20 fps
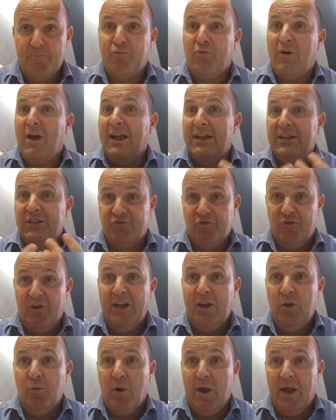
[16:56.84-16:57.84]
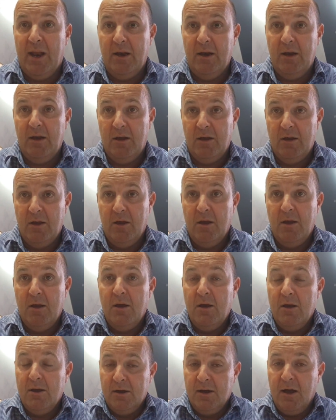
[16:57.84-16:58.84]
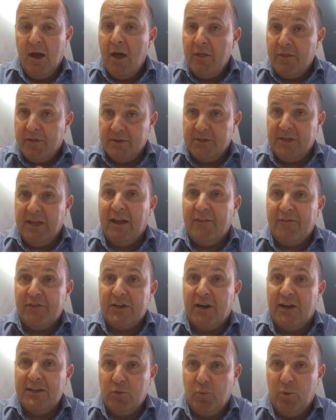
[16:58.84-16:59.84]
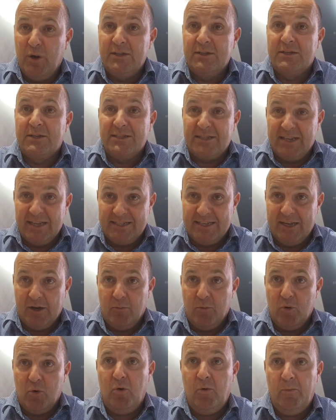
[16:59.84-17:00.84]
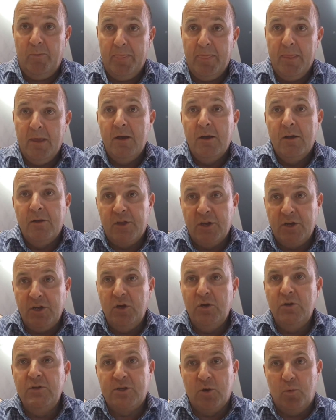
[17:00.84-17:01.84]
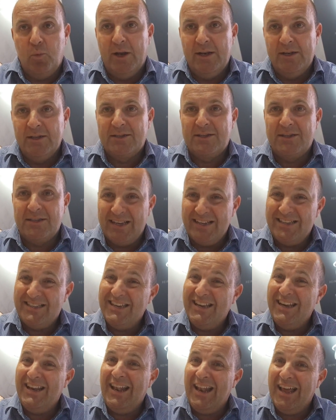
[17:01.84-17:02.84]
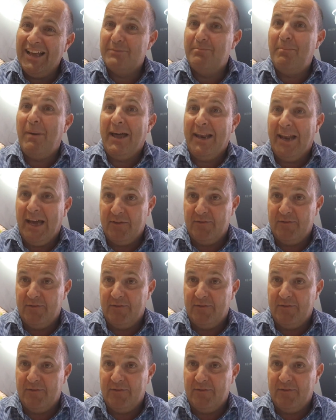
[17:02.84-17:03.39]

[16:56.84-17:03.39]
brands really win. So the advertiser wins because they sell more, the user wins because they see less bad